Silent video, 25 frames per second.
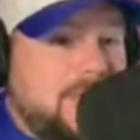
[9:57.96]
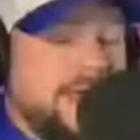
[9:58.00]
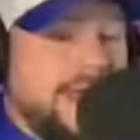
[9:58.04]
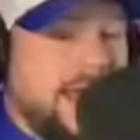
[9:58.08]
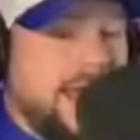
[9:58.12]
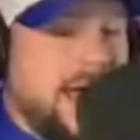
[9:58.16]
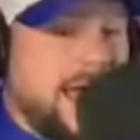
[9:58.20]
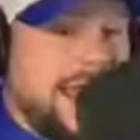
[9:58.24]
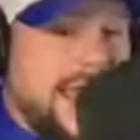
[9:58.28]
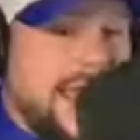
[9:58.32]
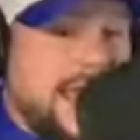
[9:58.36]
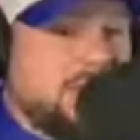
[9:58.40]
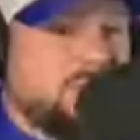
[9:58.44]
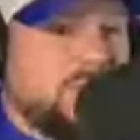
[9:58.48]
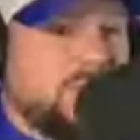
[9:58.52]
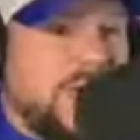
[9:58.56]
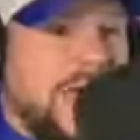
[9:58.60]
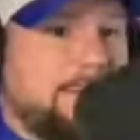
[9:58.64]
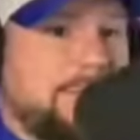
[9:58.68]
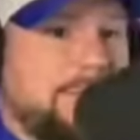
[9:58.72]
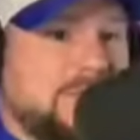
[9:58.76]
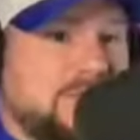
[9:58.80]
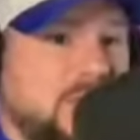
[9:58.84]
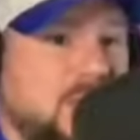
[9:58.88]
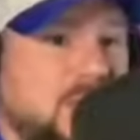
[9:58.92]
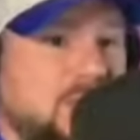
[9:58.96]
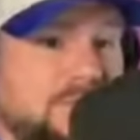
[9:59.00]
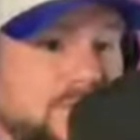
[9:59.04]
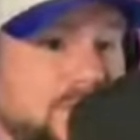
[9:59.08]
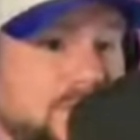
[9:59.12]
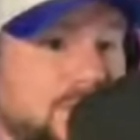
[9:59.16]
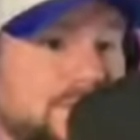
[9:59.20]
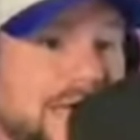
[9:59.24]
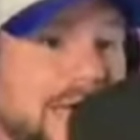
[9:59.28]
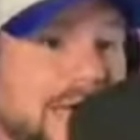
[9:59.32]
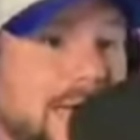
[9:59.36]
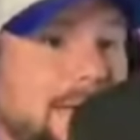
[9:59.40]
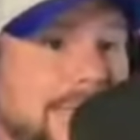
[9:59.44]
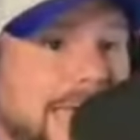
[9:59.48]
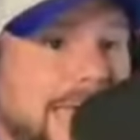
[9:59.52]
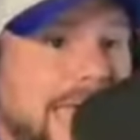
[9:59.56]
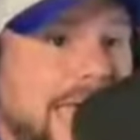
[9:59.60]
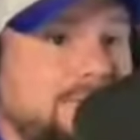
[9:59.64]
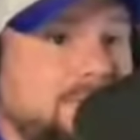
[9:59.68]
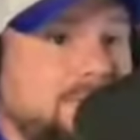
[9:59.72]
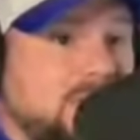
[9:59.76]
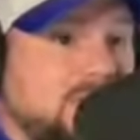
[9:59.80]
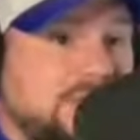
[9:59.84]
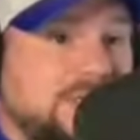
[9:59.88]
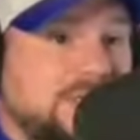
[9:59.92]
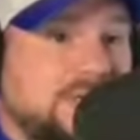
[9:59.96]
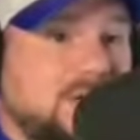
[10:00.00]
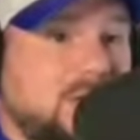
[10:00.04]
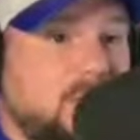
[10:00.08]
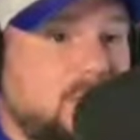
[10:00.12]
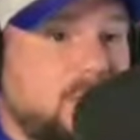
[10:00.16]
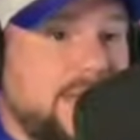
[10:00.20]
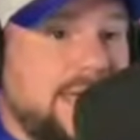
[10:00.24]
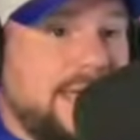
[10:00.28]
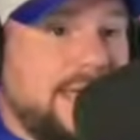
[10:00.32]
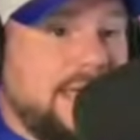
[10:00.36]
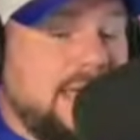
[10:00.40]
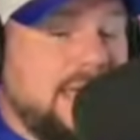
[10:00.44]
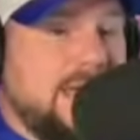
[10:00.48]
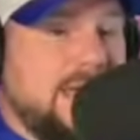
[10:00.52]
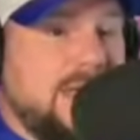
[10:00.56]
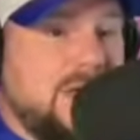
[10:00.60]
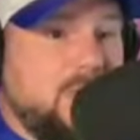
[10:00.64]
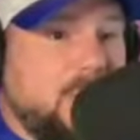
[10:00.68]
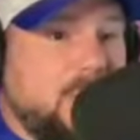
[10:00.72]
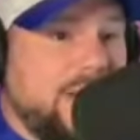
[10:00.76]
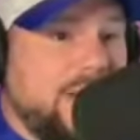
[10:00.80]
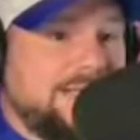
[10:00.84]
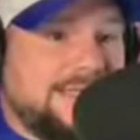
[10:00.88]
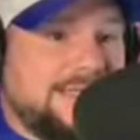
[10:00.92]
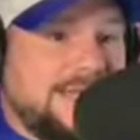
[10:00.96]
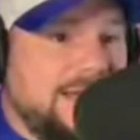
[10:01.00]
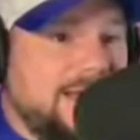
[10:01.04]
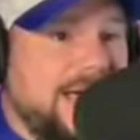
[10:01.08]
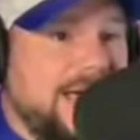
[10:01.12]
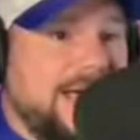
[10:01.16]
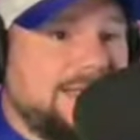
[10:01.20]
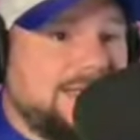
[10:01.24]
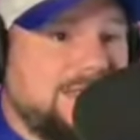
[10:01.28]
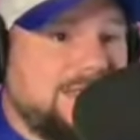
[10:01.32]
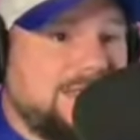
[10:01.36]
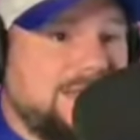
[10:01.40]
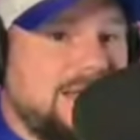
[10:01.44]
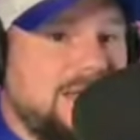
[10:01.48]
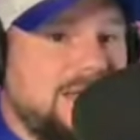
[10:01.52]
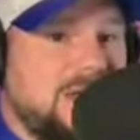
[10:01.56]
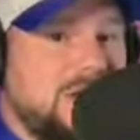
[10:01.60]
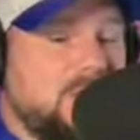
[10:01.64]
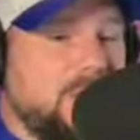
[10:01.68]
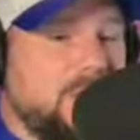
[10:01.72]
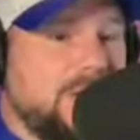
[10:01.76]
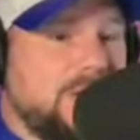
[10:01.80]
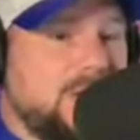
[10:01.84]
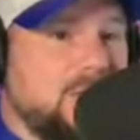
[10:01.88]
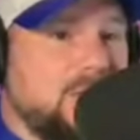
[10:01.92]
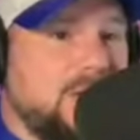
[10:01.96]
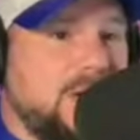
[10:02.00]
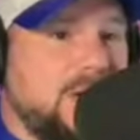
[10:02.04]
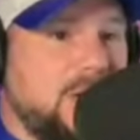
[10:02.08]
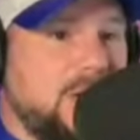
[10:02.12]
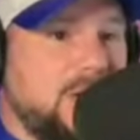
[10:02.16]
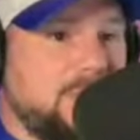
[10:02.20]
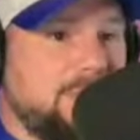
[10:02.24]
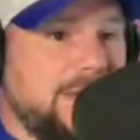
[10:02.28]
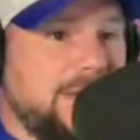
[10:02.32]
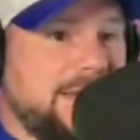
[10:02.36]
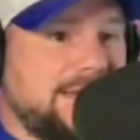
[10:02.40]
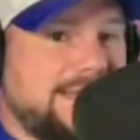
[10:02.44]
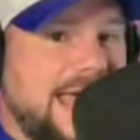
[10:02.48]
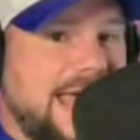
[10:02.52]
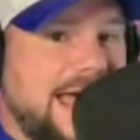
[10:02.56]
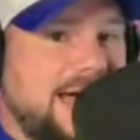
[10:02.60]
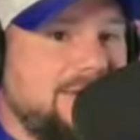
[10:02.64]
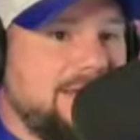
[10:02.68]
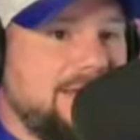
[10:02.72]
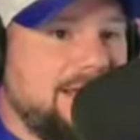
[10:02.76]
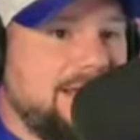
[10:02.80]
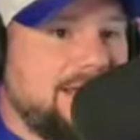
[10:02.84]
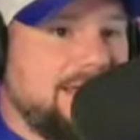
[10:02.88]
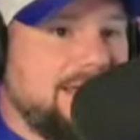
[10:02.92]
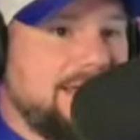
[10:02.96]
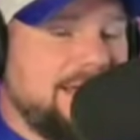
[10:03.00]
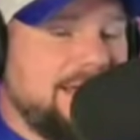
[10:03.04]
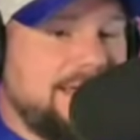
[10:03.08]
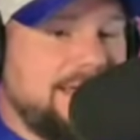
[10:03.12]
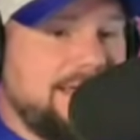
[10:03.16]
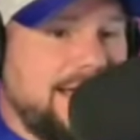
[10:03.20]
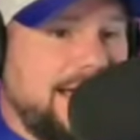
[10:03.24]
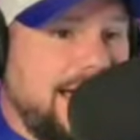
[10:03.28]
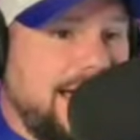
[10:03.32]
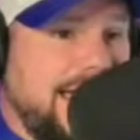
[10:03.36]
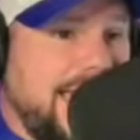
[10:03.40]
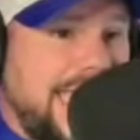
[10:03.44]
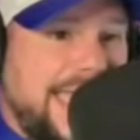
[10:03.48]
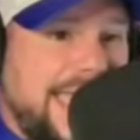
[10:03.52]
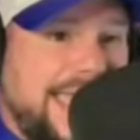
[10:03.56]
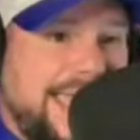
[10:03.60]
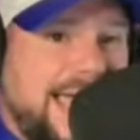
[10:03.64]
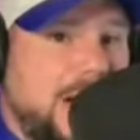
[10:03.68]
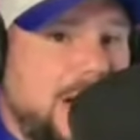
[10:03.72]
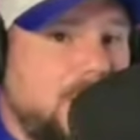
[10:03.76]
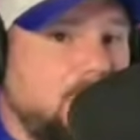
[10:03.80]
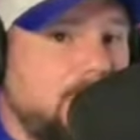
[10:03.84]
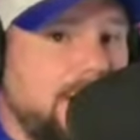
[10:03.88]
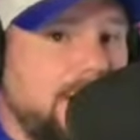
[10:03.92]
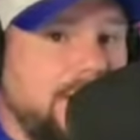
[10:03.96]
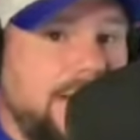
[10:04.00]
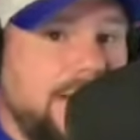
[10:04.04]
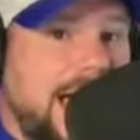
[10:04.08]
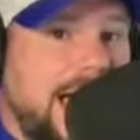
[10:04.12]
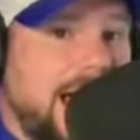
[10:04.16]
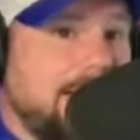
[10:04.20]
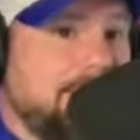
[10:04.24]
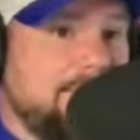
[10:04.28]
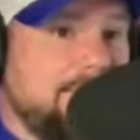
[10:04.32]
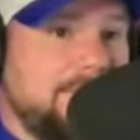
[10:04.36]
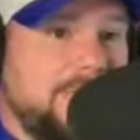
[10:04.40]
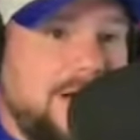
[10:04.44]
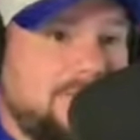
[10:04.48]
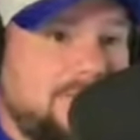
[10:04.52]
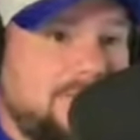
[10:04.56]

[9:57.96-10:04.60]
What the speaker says: an extra episode for them every single week. Wednesday nights, we do a herd mentality hangout where I'm